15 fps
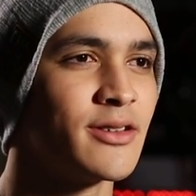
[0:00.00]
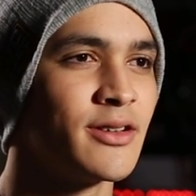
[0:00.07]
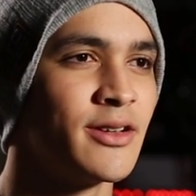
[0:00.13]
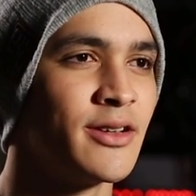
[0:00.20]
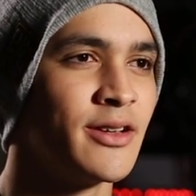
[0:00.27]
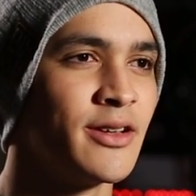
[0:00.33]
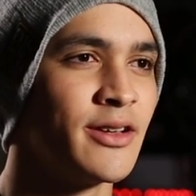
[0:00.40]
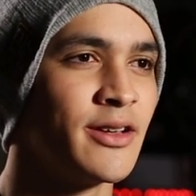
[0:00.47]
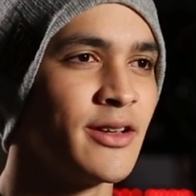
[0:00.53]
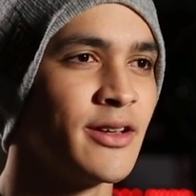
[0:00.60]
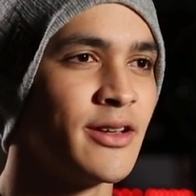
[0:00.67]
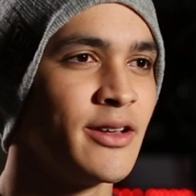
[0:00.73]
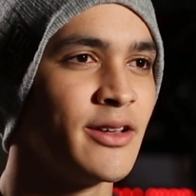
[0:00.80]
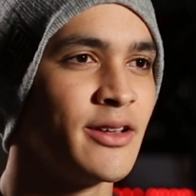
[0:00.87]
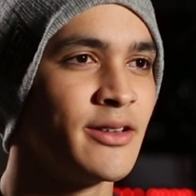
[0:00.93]

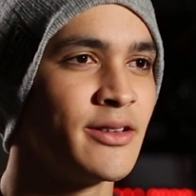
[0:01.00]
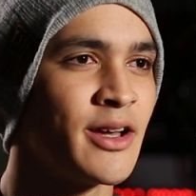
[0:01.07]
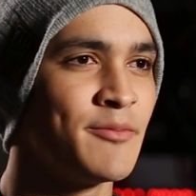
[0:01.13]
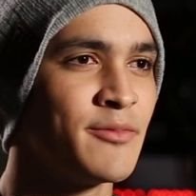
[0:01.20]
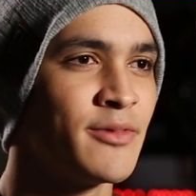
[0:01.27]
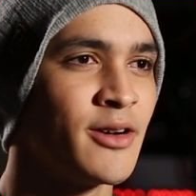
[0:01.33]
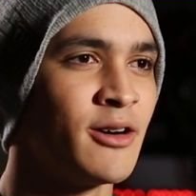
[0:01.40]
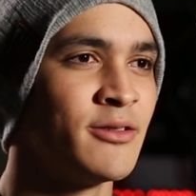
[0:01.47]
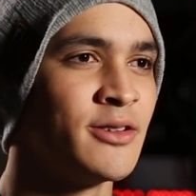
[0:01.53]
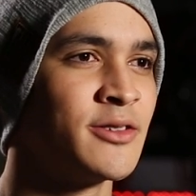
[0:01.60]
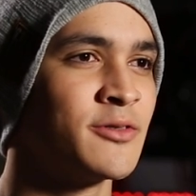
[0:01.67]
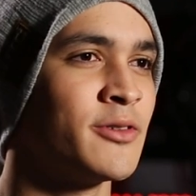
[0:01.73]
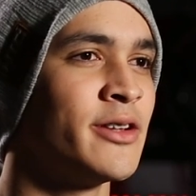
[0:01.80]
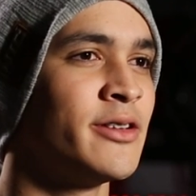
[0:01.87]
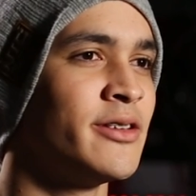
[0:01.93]
and I'm
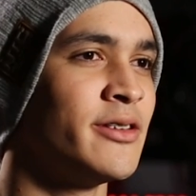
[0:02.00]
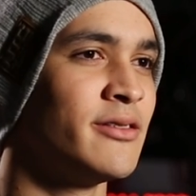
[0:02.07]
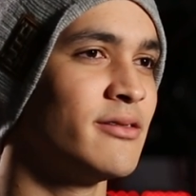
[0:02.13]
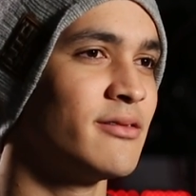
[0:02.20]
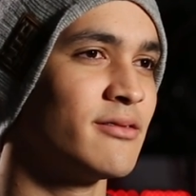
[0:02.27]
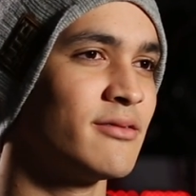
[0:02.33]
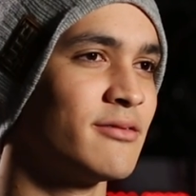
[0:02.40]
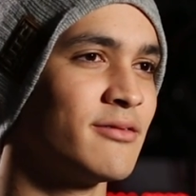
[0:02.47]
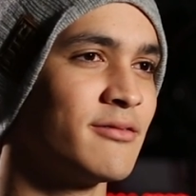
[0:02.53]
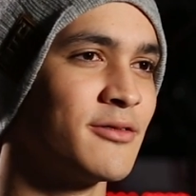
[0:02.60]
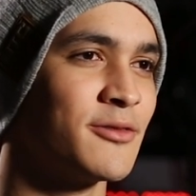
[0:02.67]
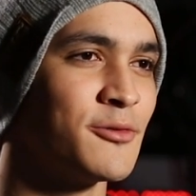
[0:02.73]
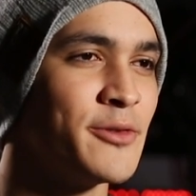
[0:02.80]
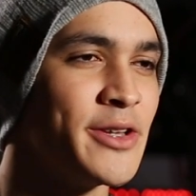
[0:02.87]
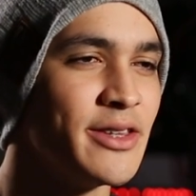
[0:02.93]
always wanting
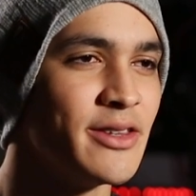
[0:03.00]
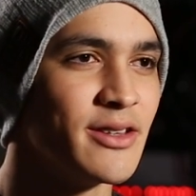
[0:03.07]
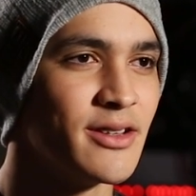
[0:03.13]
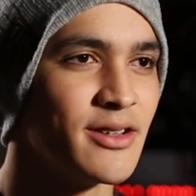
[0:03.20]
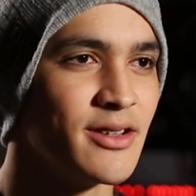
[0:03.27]
to win.